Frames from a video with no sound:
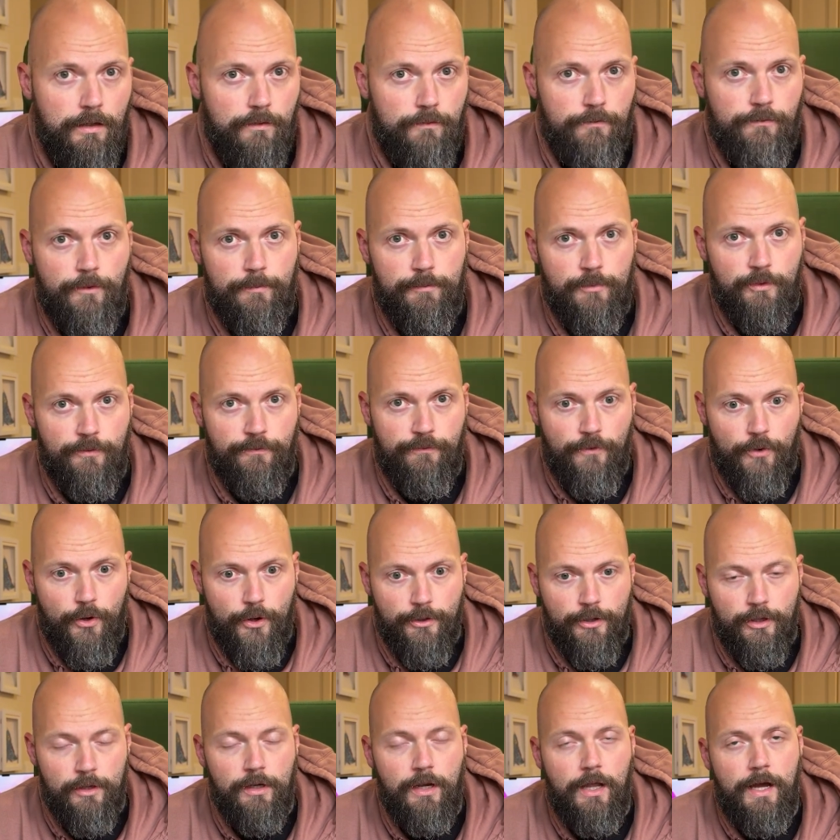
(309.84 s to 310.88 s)
your
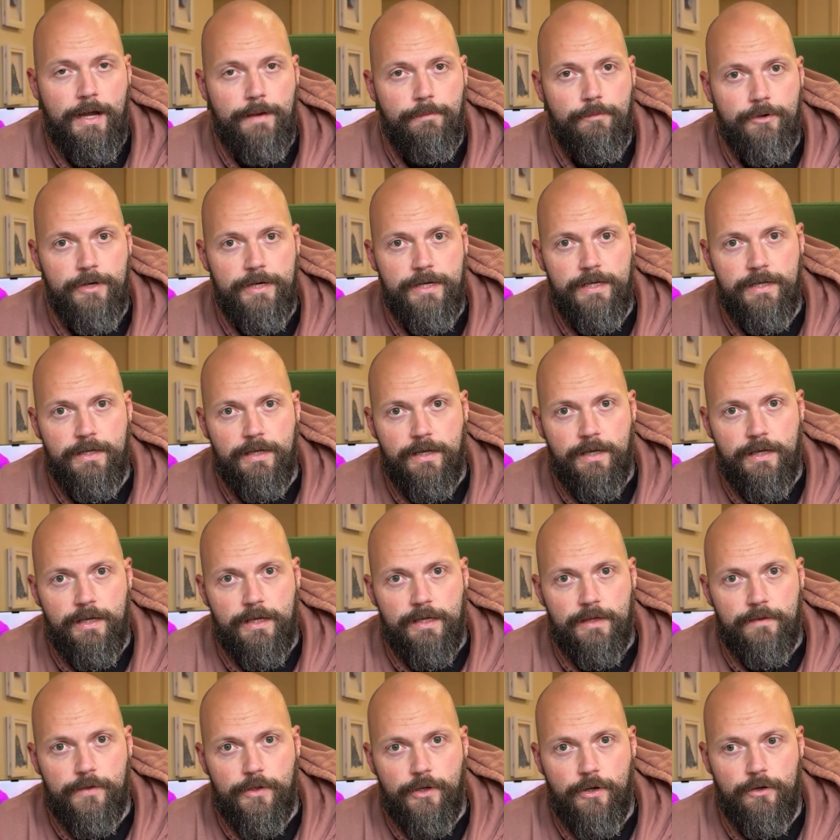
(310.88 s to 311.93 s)
photo library,
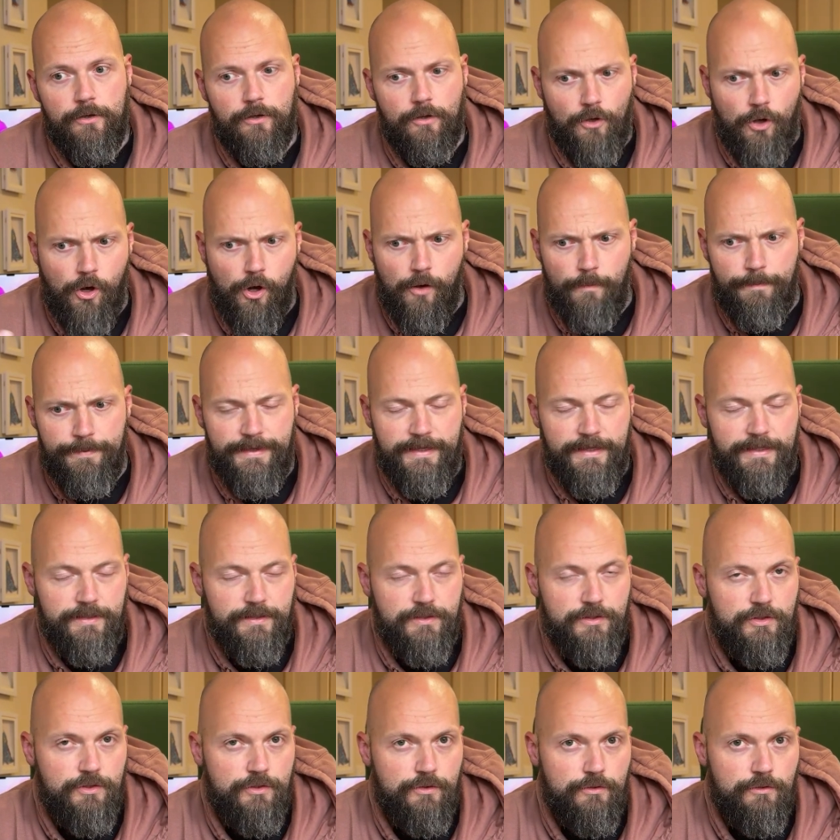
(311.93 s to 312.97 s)
if you don't copy
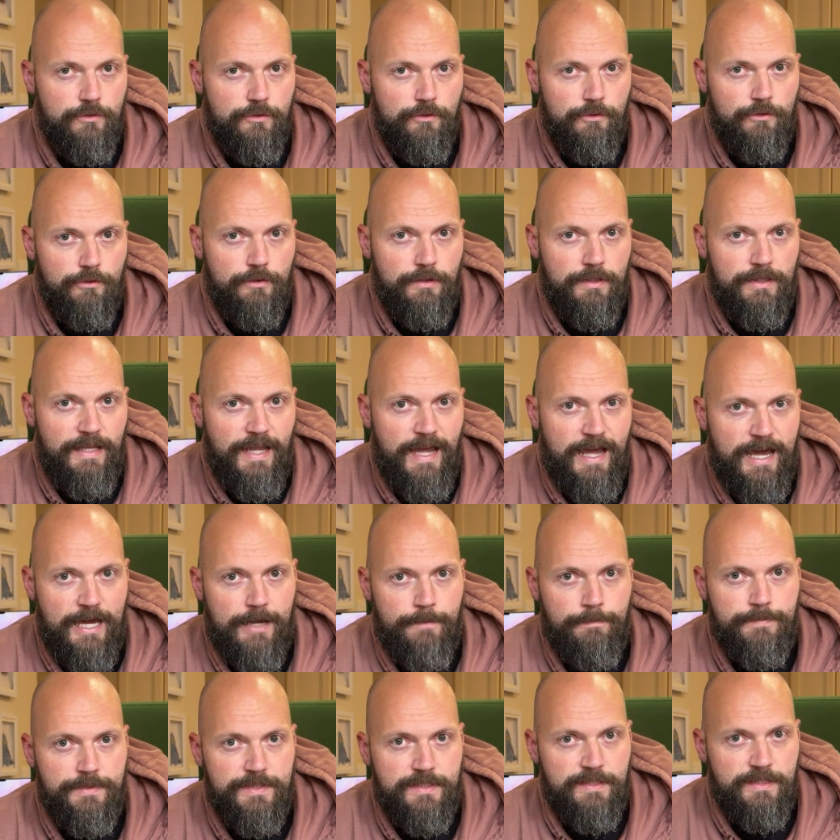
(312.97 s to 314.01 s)
it to the
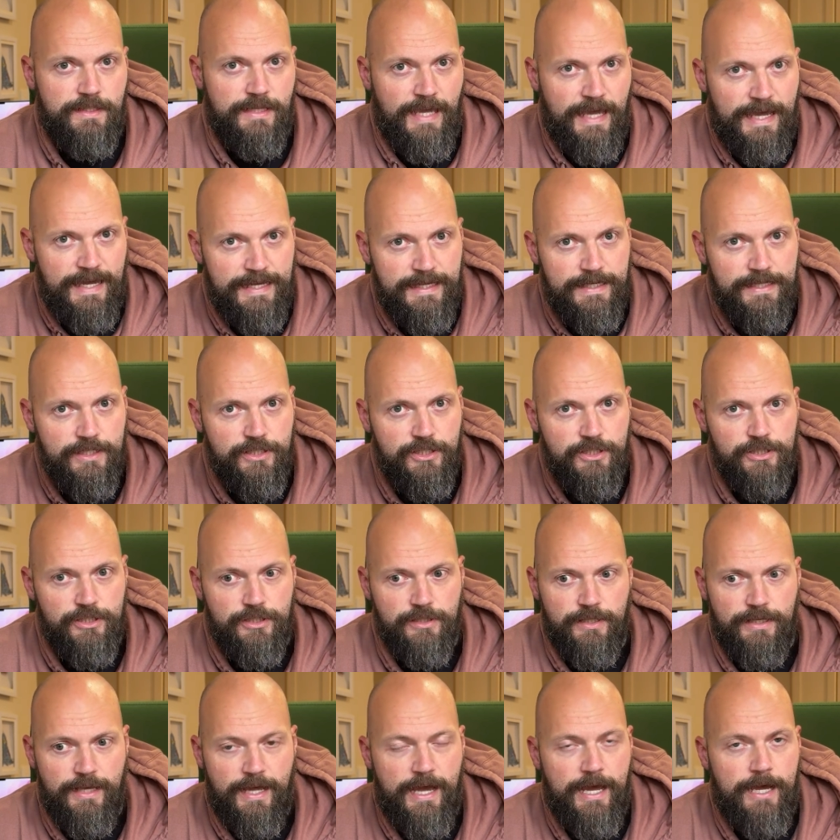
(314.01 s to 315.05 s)
app's cache,
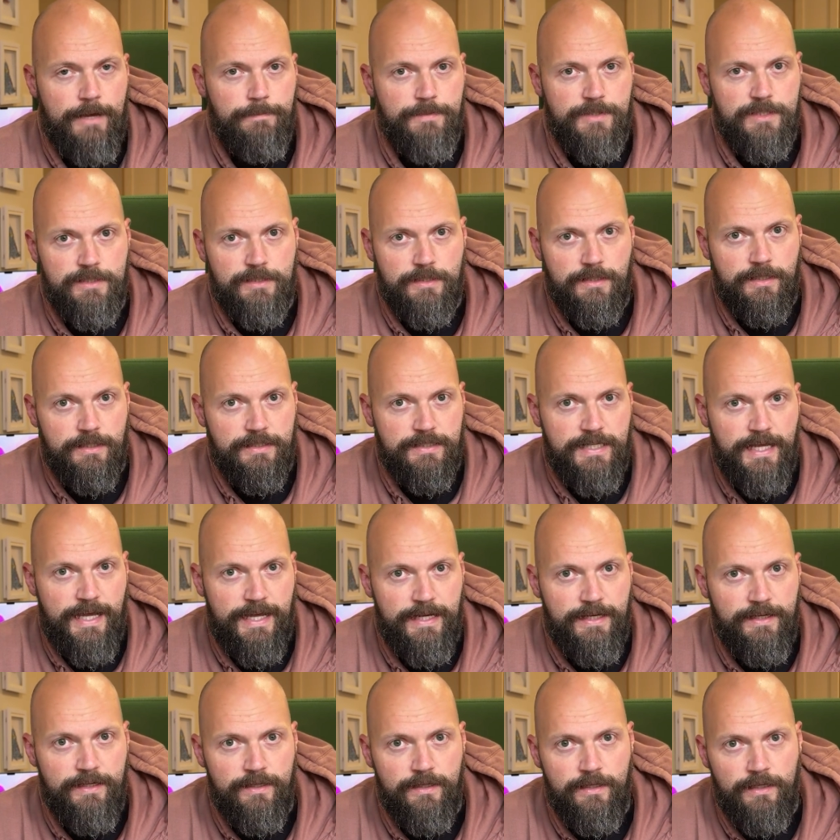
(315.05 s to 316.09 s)
the app's
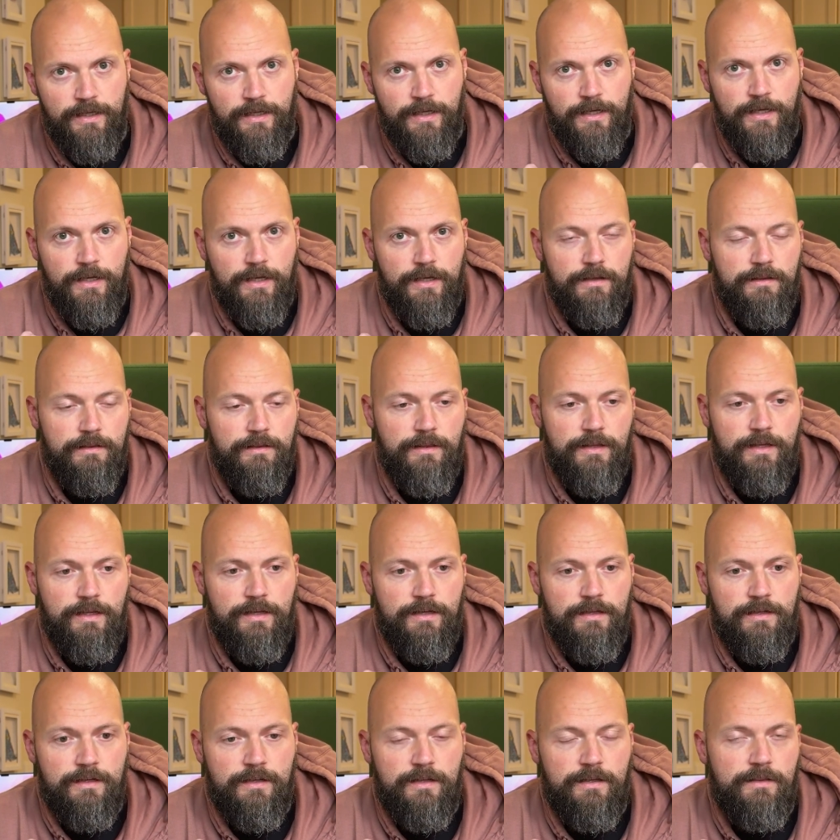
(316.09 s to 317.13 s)
container,
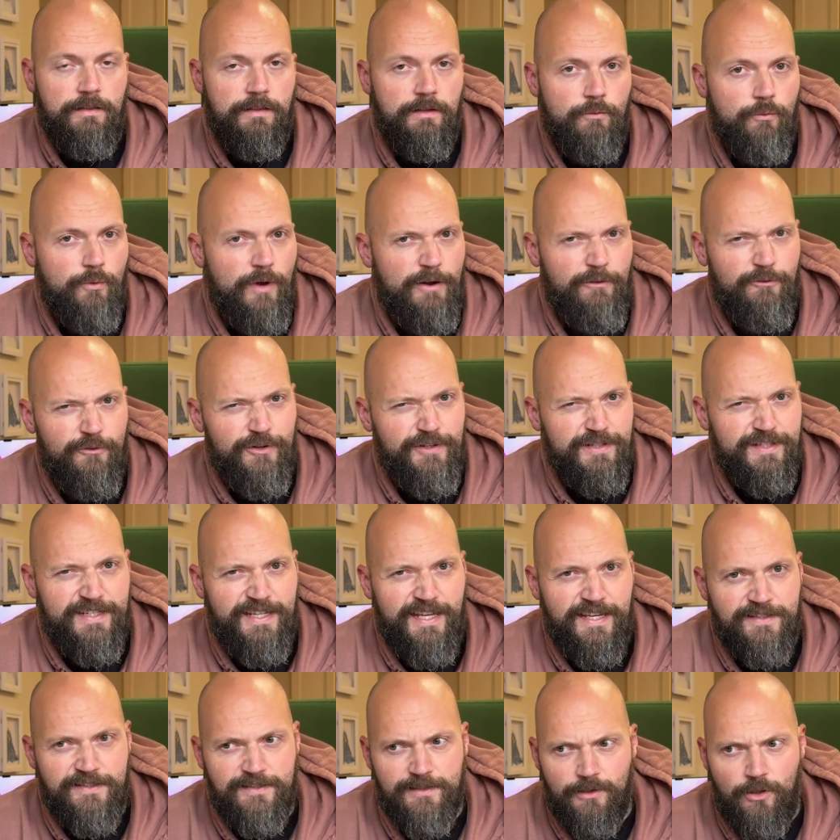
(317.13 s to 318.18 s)
then the reference
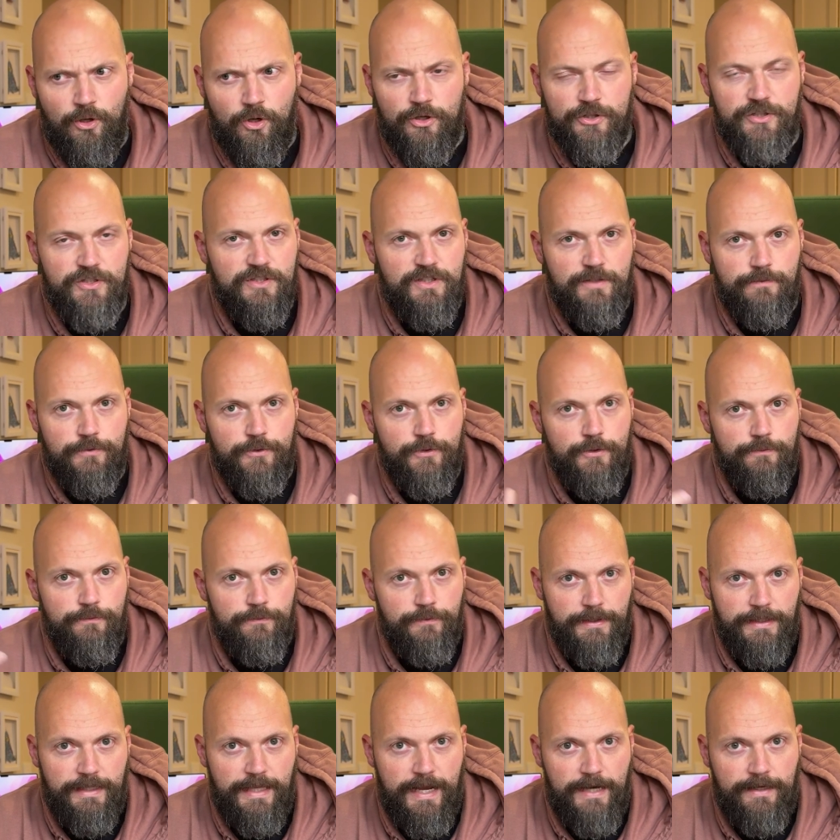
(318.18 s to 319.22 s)
gets lost if you
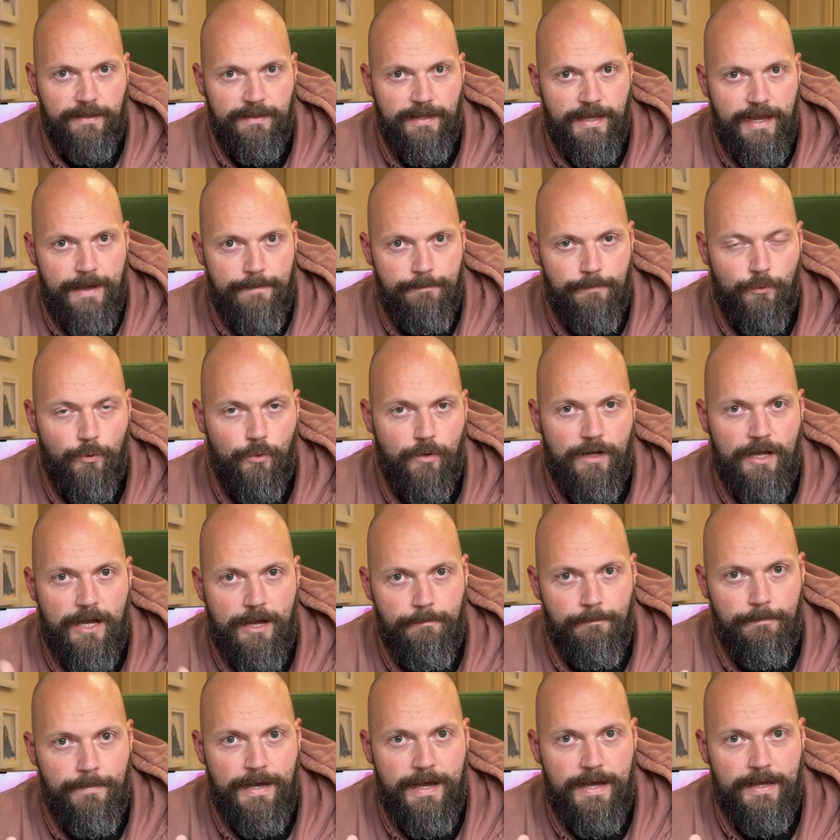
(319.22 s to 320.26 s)
flick out of the app or
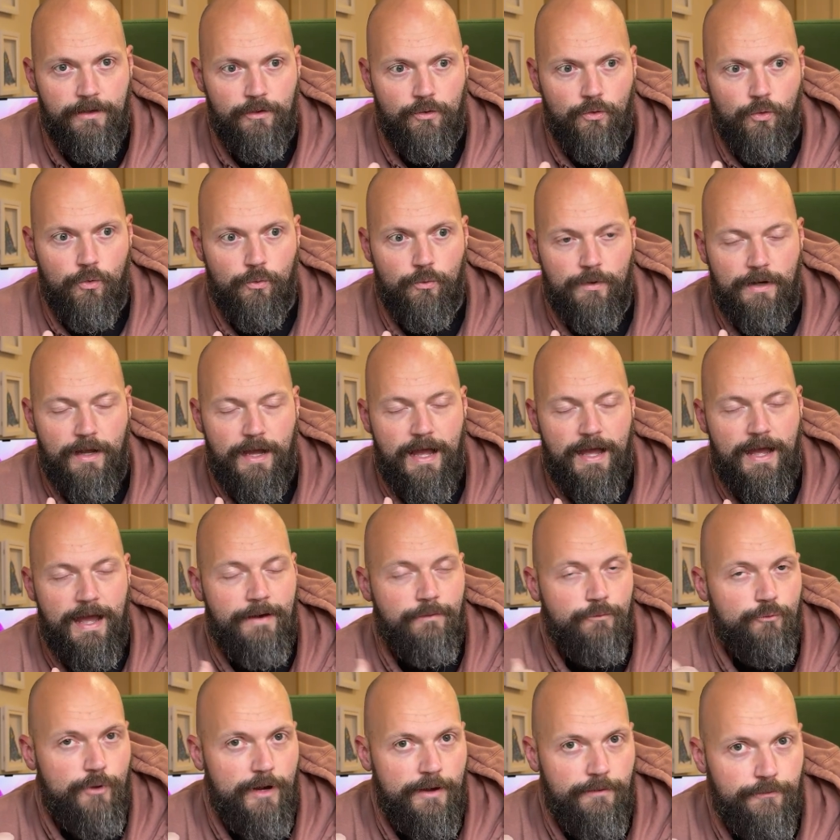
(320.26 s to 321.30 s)
come back or
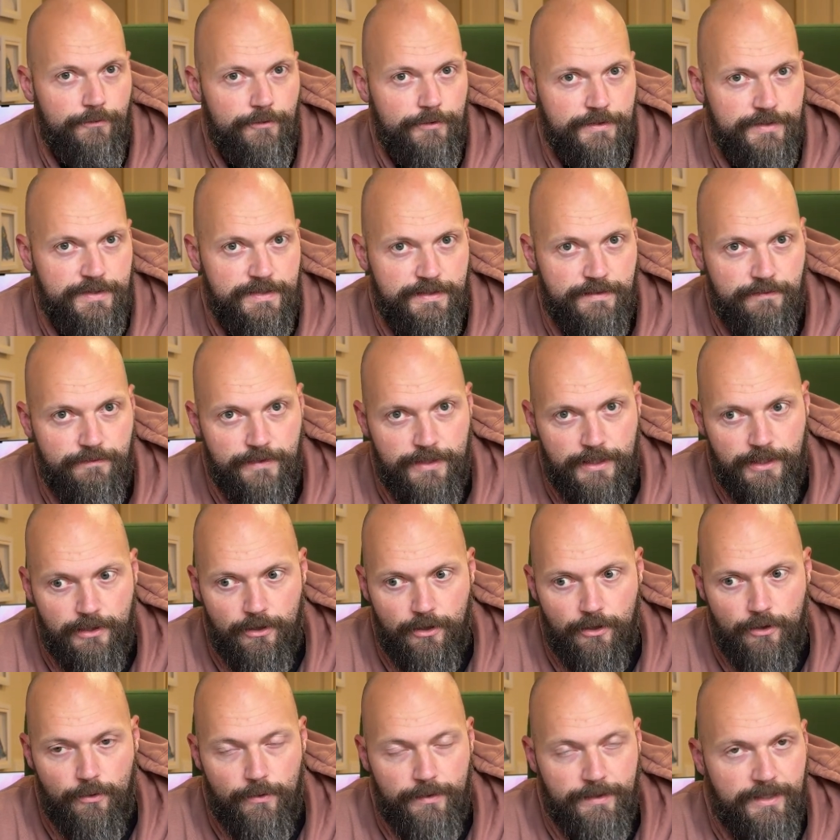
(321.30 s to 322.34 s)
unreference the
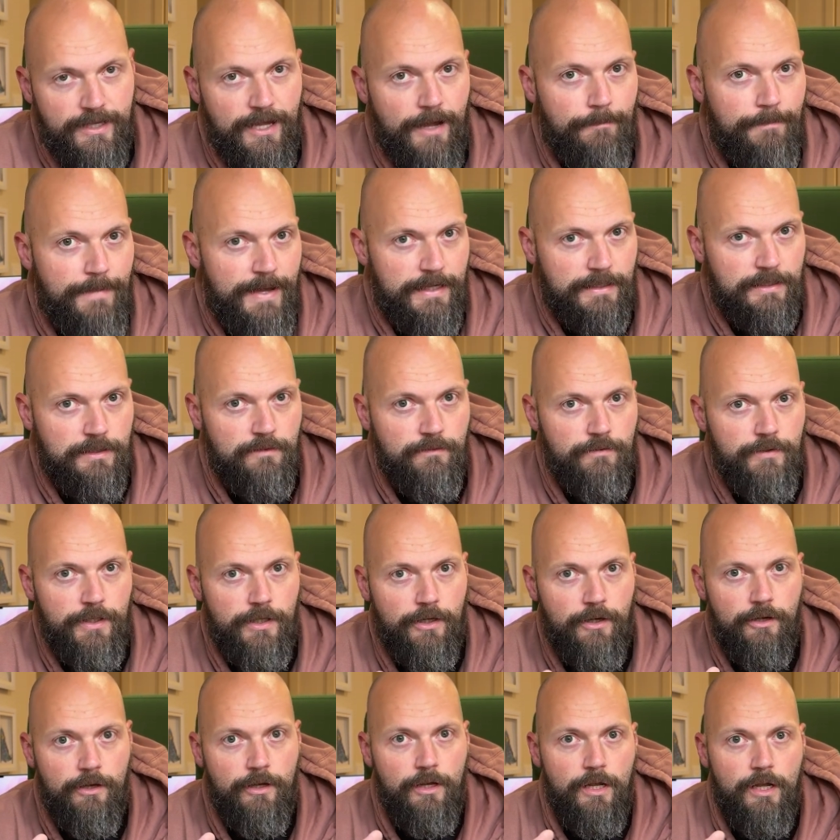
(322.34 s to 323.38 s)
video and come back to the
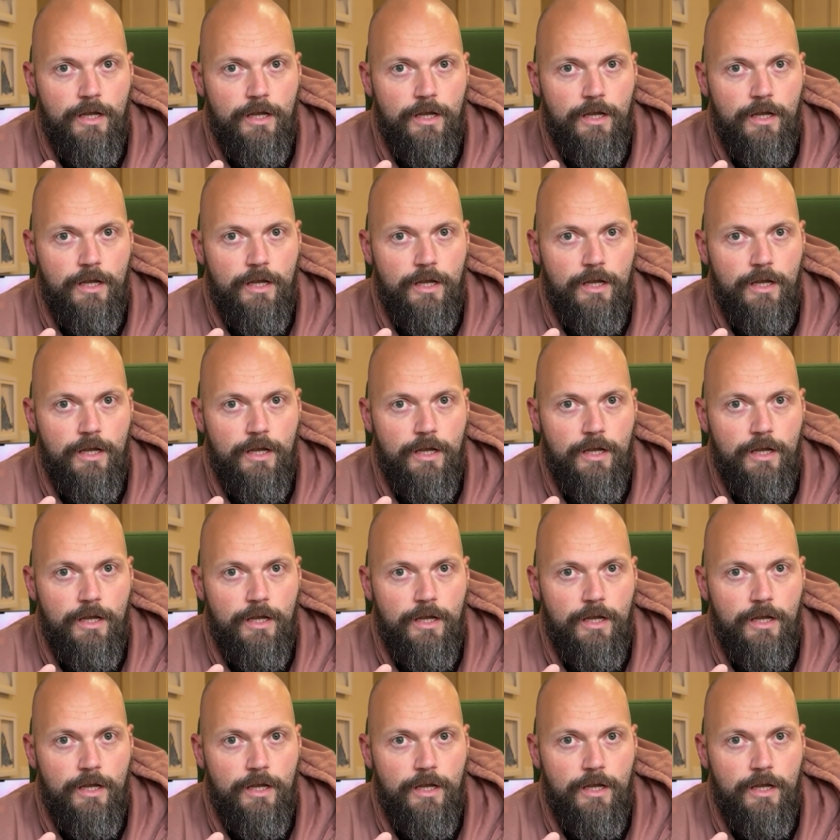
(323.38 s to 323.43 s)
video.